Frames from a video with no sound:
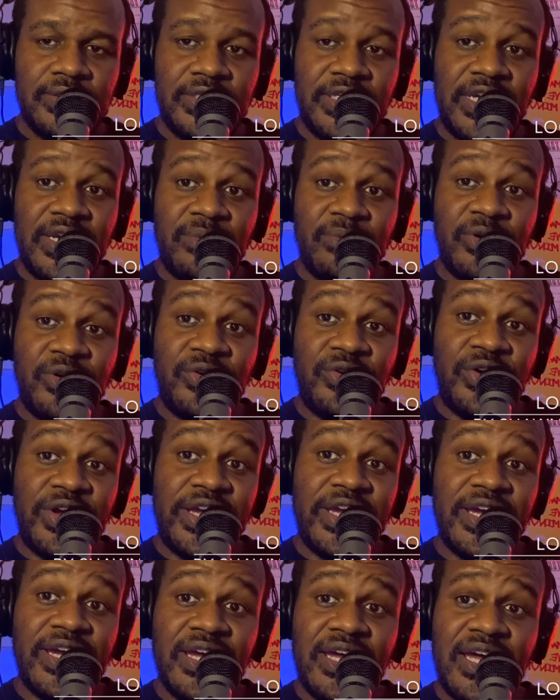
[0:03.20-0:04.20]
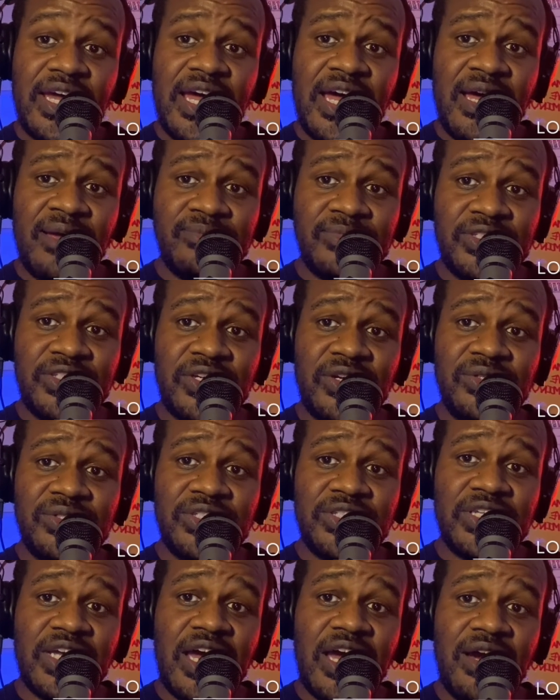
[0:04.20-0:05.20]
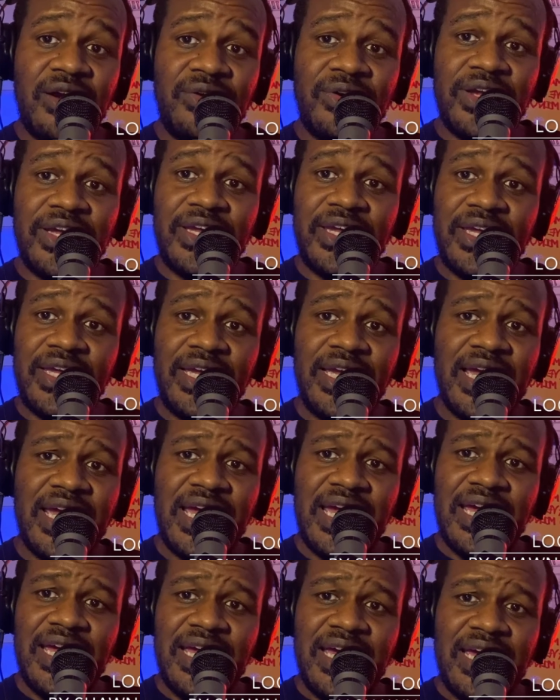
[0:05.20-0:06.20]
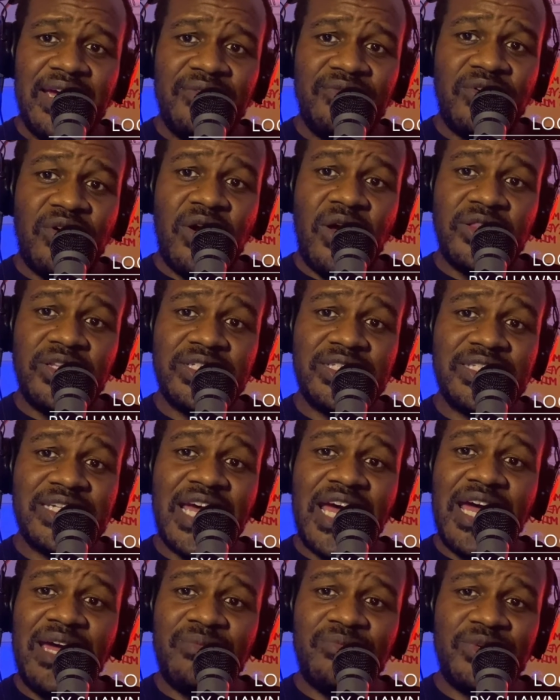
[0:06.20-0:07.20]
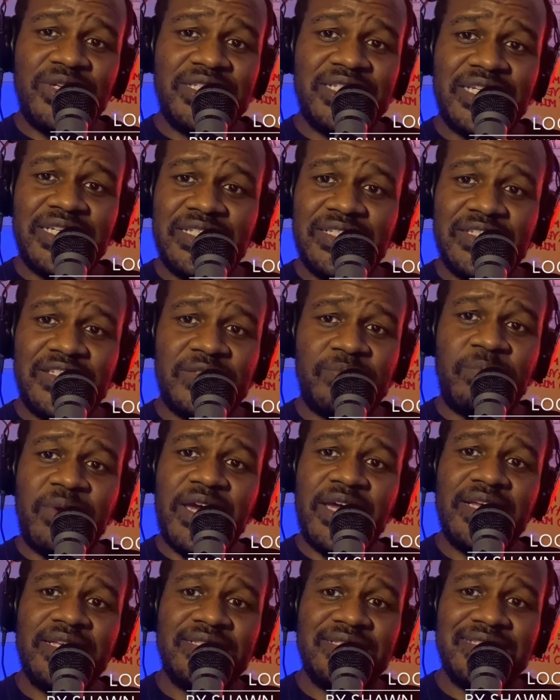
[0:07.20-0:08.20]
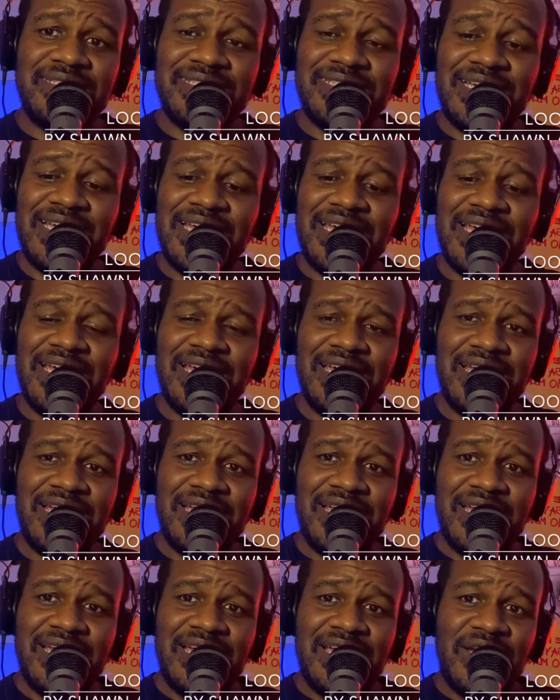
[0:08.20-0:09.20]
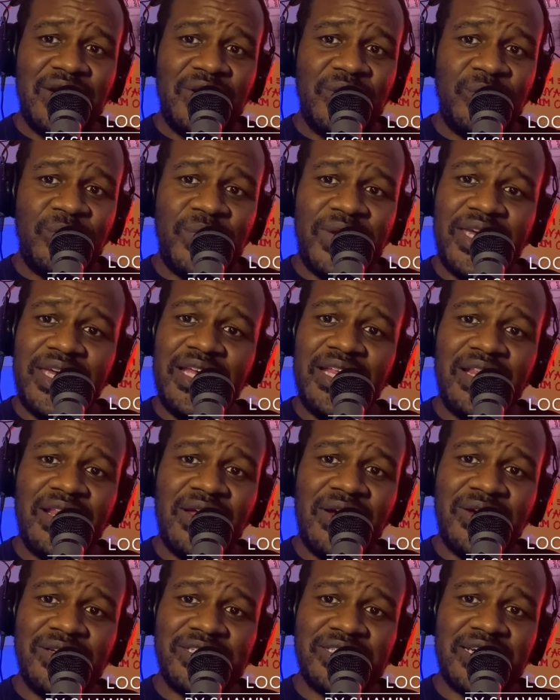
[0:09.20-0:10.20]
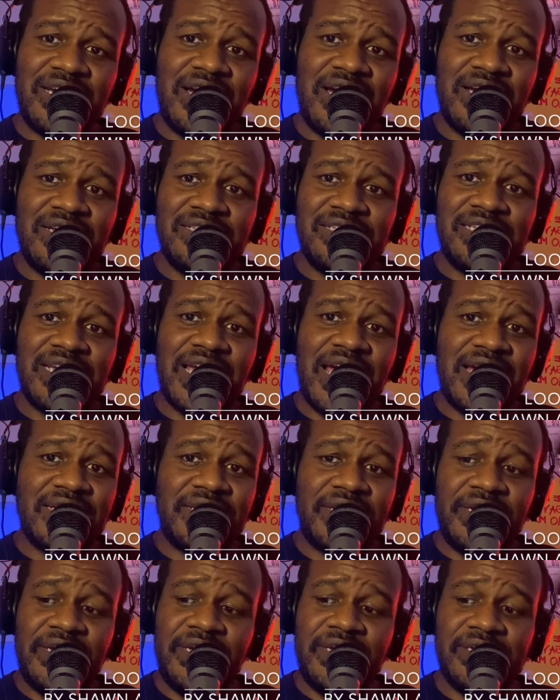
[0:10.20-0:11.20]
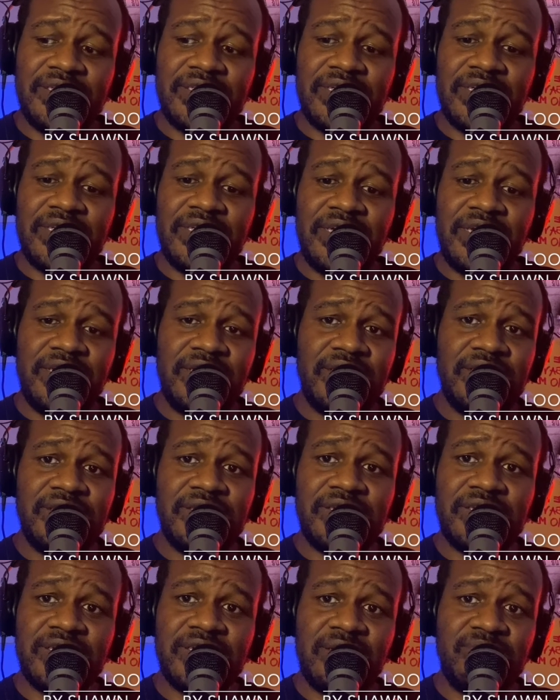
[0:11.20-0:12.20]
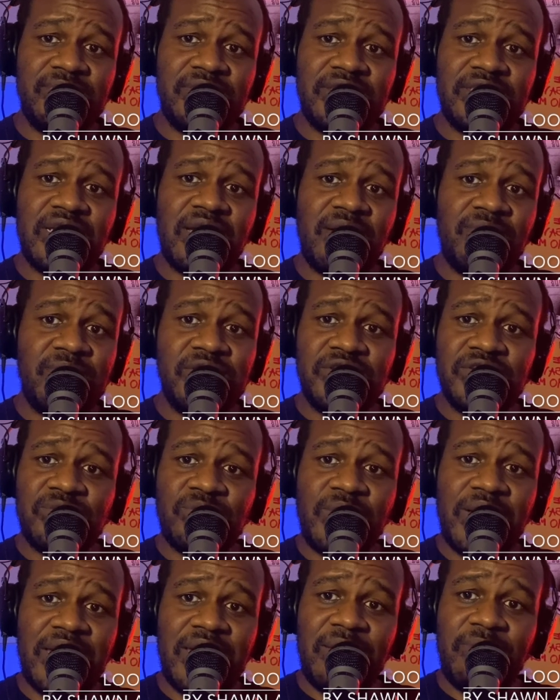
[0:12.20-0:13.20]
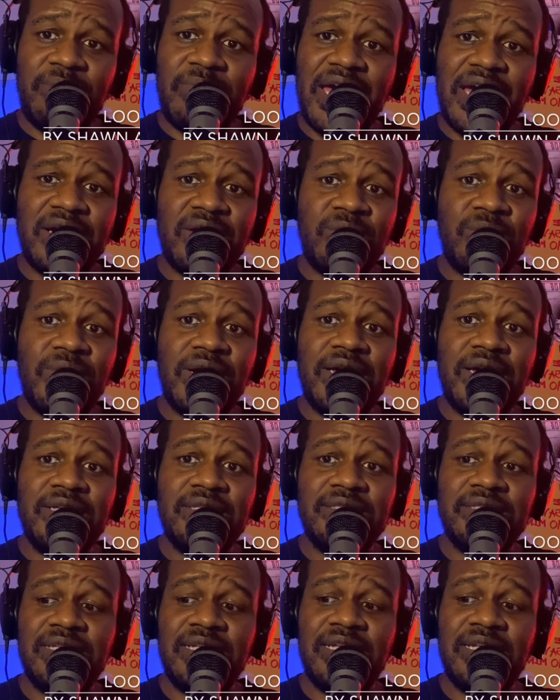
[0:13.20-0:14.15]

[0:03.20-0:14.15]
Dear Maria, I'm so sorry for all the time we didn't spend. We lost contact years and years, some summers way back when.